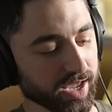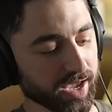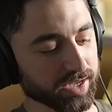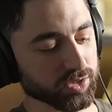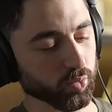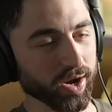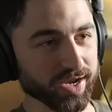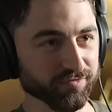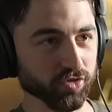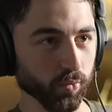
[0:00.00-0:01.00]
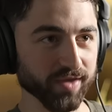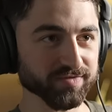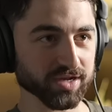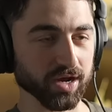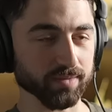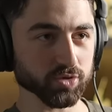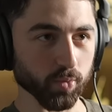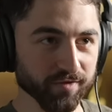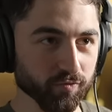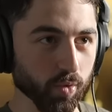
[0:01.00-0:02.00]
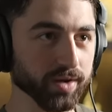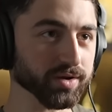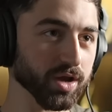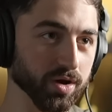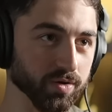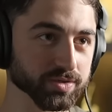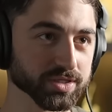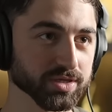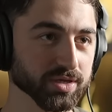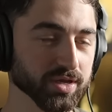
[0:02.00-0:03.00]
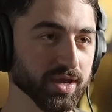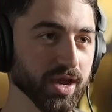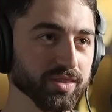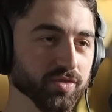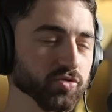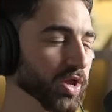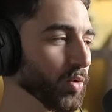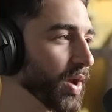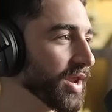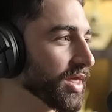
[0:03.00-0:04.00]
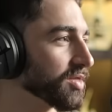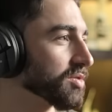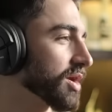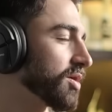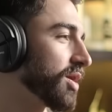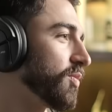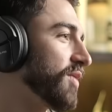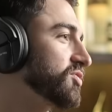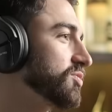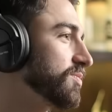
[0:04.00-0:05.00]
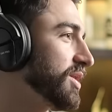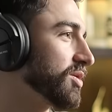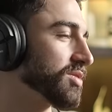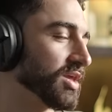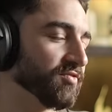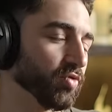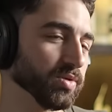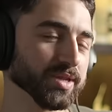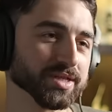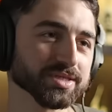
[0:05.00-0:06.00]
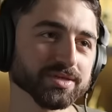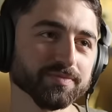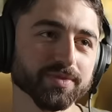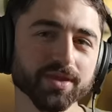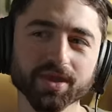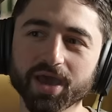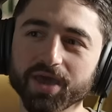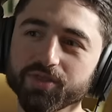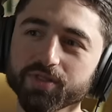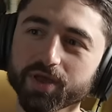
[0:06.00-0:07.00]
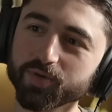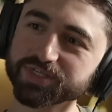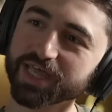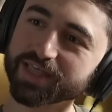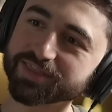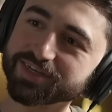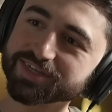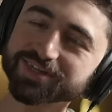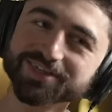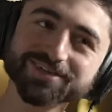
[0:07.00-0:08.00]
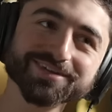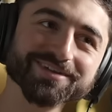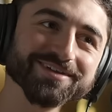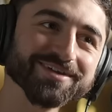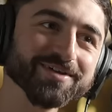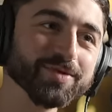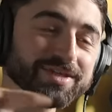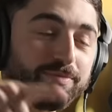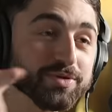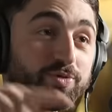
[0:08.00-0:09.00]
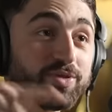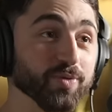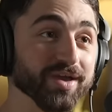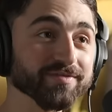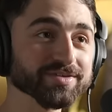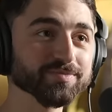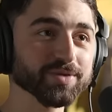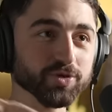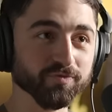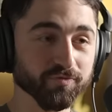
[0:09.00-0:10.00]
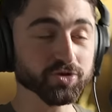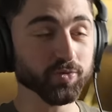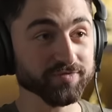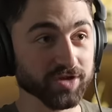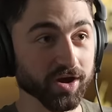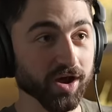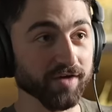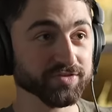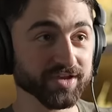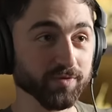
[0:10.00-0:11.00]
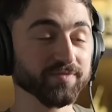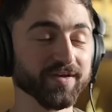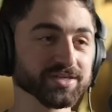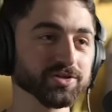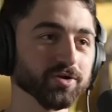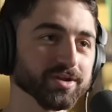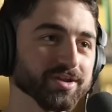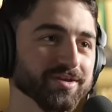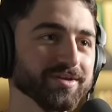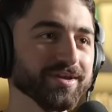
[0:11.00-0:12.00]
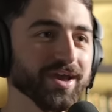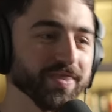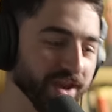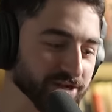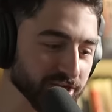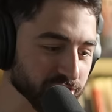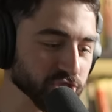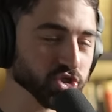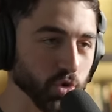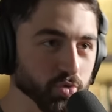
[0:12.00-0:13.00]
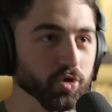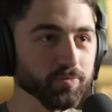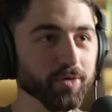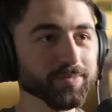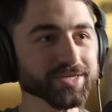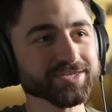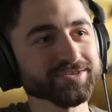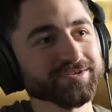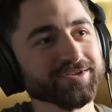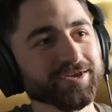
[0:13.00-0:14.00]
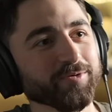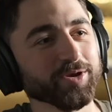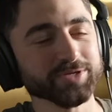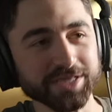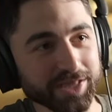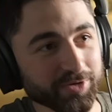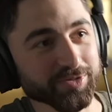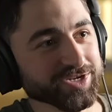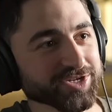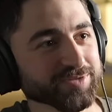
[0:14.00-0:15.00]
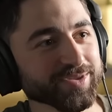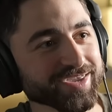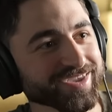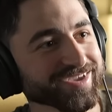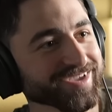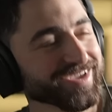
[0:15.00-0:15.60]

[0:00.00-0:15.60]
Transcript: and waiting for the waves to come. So wave one goes. And then they're like waiting. They're like, all right, wave two will be here in like 40 minutes. Mm-hmm. And they're like, what's that in the distance? Because I'm between the waves. Because the first wave's gone off, the second wave hasn't started. Mm-hmm. And then I just had this solo moment when it was literally just me